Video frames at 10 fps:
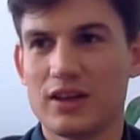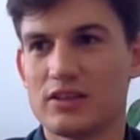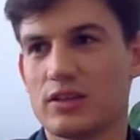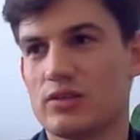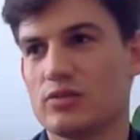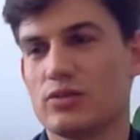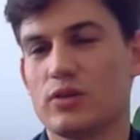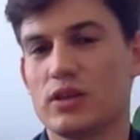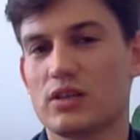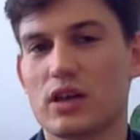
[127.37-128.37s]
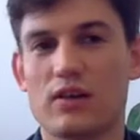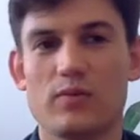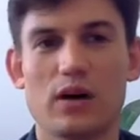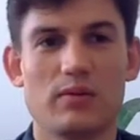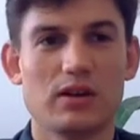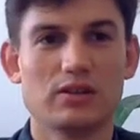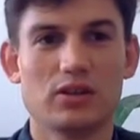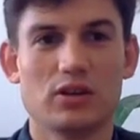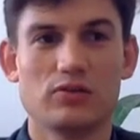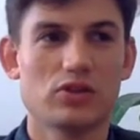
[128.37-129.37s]
as I was always kind of by
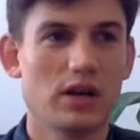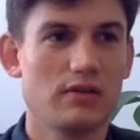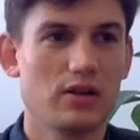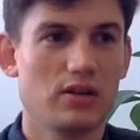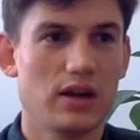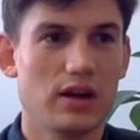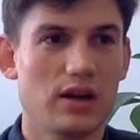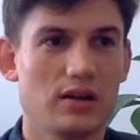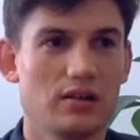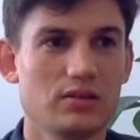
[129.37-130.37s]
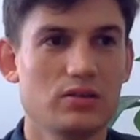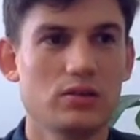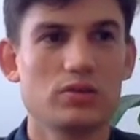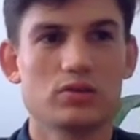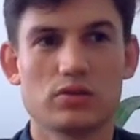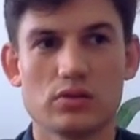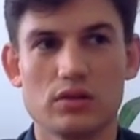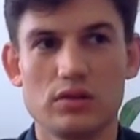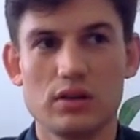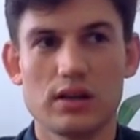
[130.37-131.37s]
myself driving around, which was good.